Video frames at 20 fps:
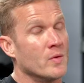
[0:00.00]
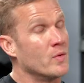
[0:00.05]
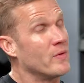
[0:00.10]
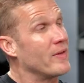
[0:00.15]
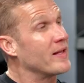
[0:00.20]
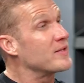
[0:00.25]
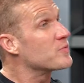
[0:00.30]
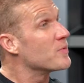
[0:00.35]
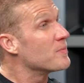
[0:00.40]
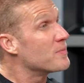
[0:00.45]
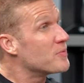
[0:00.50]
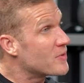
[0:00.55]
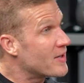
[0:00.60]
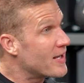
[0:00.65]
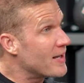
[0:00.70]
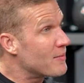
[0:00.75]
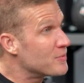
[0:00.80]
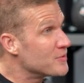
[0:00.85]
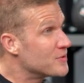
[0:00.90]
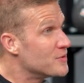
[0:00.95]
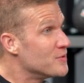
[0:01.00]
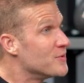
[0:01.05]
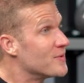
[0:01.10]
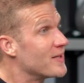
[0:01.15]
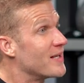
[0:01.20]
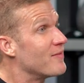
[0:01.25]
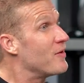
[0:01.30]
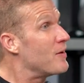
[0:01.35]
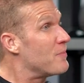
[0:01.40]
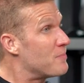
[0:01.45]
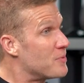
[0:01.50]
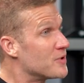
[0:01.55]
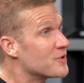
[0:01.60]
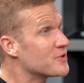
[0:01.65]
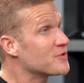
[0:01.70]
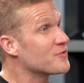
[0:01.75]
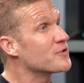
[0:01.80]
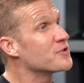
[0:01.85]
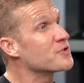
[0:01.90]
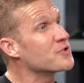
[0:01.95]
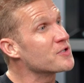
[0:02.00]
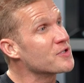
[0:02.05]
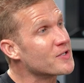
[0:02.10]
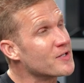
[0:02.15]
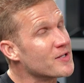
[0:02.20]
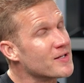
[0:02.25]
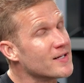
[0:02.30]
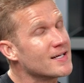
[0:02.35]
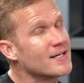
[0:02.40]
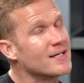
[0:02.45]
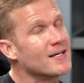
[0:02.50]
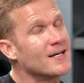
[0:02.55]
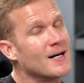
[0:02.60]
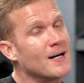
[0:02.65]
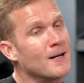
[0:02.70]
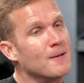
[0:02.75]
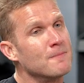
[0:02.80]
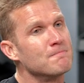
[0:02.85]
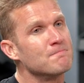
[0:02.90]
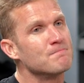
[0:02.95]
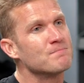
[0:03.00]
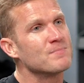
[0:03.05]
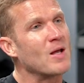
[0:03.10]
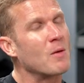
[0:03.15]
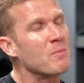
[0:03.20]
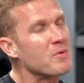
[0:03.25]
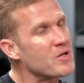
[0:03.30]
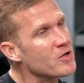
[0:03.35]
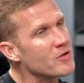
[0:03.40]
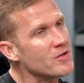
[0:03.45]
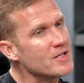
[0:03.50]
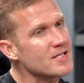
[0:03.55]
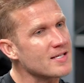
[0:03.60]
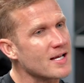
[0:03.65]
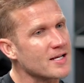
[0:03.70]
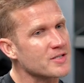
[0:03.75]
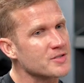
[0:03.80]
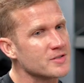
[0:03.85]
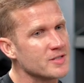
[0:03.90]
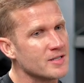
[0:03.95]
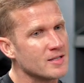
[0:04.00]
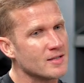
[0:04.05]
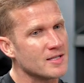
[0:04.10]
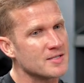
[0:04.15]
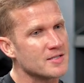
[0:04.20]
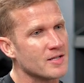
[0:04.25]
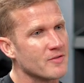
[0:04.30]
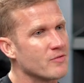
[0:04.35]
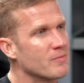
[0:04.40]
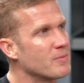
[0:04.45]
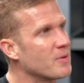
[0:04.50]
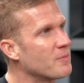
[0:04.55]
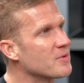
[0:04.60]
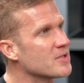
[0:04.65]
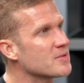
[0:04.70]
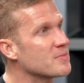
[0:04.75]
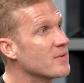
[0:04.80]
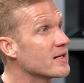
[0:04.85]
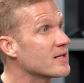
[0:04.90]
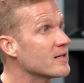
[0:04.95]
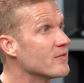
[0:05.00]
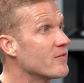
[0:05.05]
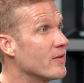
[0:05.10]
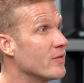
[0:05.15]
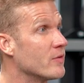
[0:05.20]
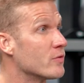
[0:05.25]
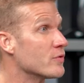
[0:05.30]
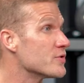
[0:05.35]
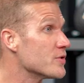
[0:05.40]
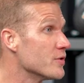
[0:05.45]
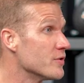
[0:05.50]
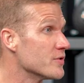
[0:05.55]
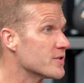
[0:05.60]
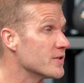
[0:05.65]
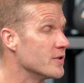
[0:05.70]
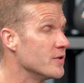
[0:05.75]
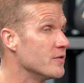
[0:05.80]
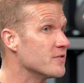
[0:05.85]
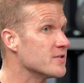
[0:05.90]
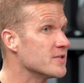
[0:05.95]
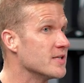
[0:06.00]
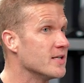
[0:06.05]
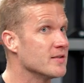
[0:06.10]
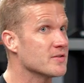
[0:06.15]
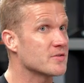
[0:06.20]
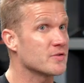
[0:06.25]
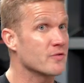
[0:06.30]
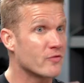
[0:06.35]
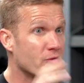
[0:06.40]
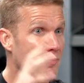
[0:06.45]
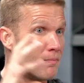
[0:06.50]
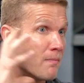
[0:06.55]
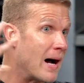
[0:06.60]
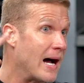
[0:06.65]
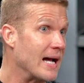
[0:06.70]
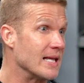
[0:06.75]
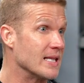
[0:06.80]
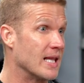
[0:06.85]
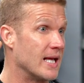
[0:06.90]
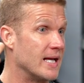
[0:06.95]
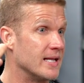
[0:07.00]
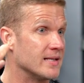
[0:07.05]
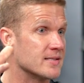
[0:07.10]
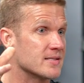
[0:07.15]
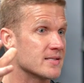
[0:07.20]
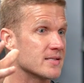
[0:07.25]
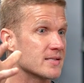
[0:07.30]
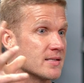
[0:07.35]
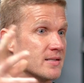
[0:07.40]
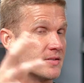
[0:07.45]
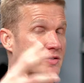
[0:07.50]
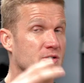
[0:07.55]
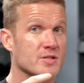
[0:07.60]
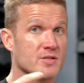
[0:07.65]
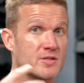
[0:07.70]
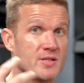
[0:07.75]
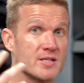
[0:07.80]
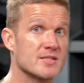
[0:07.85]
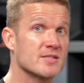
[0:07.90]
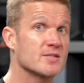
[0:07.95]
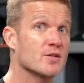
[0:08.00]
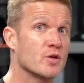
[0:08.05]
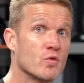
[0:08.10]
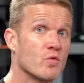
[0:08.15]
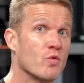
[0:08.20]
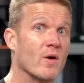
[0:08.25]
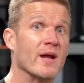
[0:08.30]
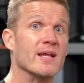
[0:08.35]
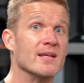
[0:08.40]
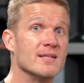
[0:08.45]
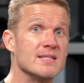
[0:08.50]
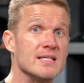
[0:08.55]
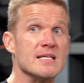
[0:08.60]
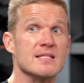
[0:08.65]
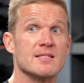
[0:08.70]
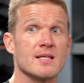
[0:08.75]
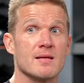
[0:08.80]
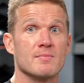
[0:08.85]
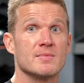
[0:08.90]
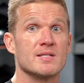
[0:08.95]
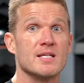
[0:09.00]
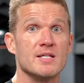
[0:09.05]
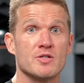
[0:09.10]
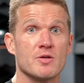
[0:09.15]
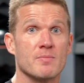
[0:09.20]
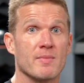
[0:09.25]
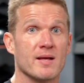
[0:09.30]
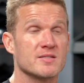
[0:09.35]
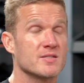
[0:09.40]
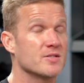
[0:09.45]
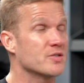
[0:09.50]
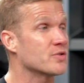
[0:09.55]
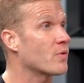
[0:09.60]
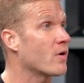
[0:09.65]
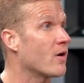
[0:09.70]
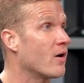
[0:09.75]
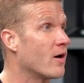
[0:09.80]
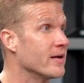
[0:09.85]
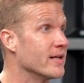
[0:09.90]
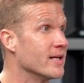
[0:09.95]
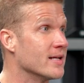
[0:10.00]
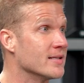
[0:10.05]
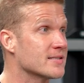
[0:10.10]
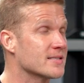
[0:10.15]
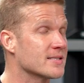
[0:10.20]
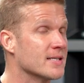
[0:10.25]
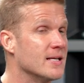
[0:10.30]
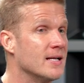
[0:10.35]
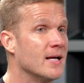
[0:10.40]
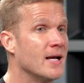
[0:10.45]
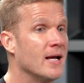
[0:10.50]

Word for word: Well, that's what boot camp will do. It'll give you a push for sure. Yeah. Um, I'm curious, actually, Leslie, from your perspective on the results that you've seen. So, from my lens, and just this is a great teaching, teaching message to our audience.